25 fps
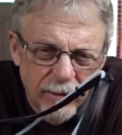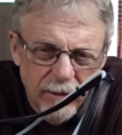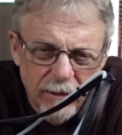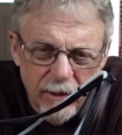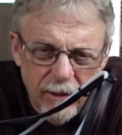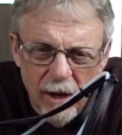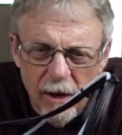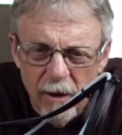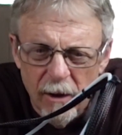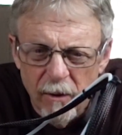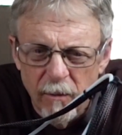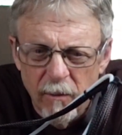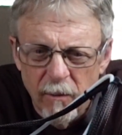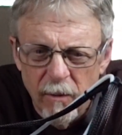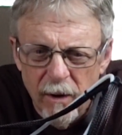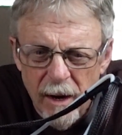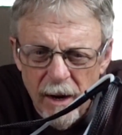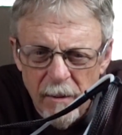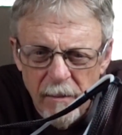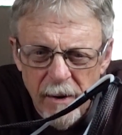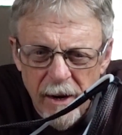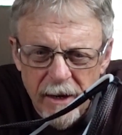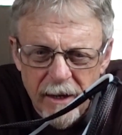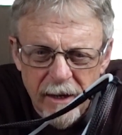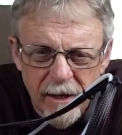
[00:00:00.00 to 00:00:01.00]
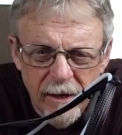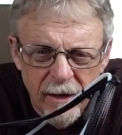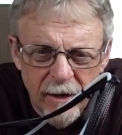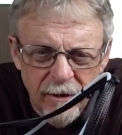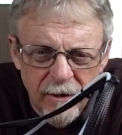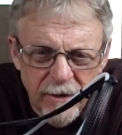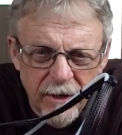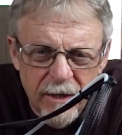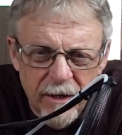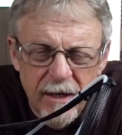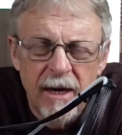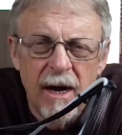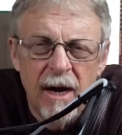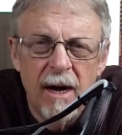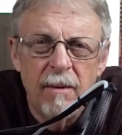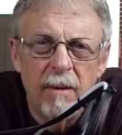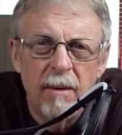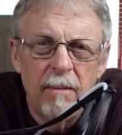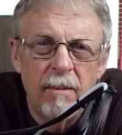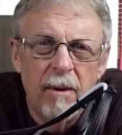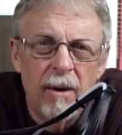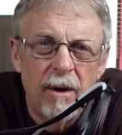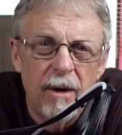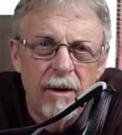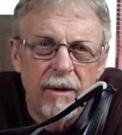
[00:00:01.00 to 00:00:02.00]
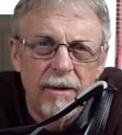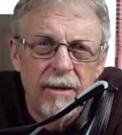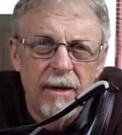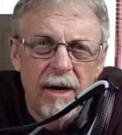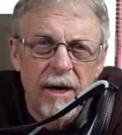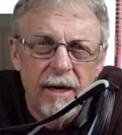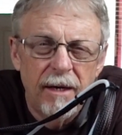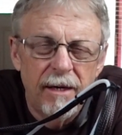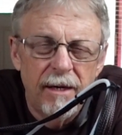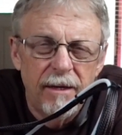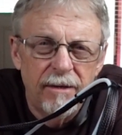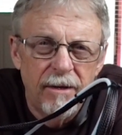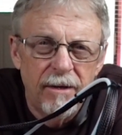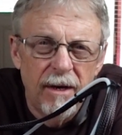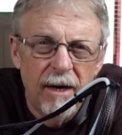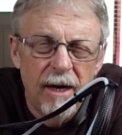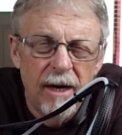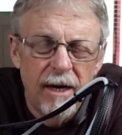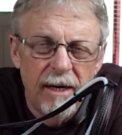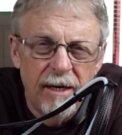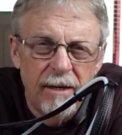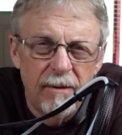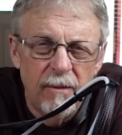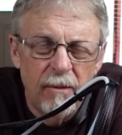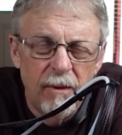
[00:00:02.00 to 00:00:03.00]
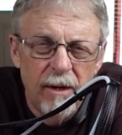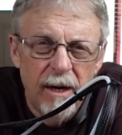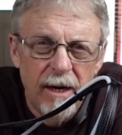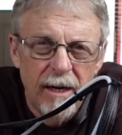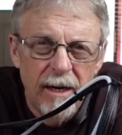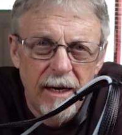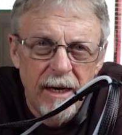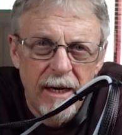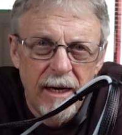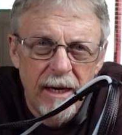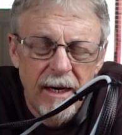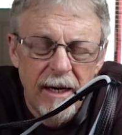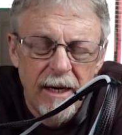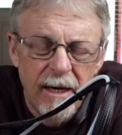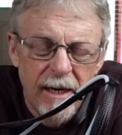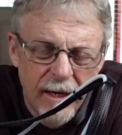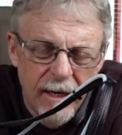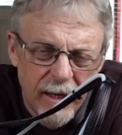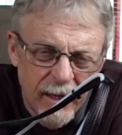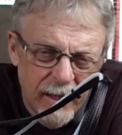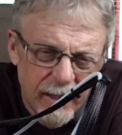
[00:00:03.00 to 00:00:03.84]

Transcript: So what I'm making here is a camera part that I designed, you know, what I need.